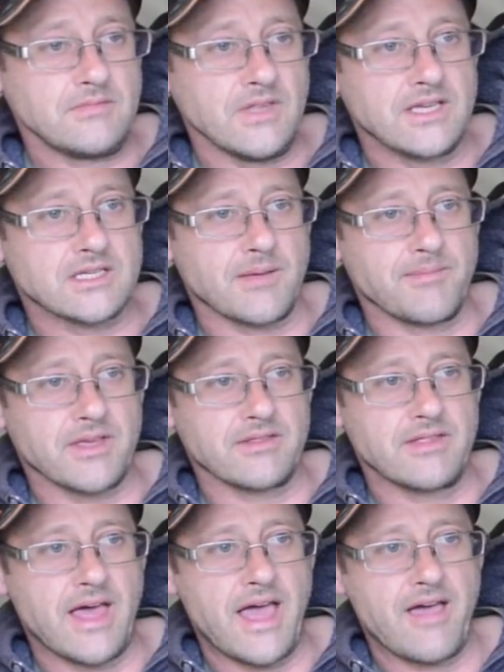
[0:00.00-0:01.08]
It's
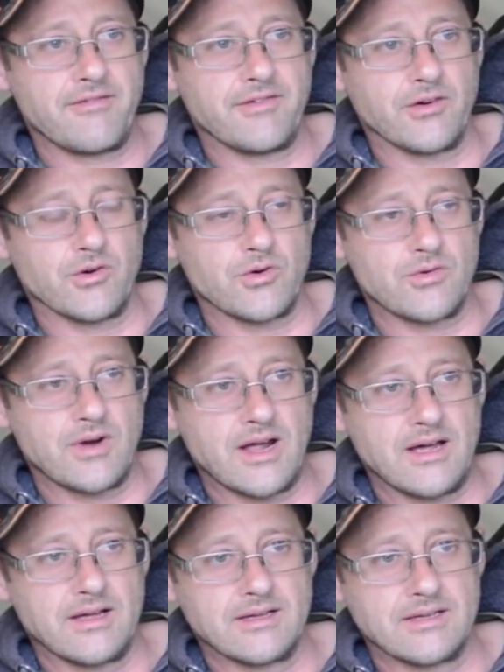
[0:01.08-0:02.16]
something there for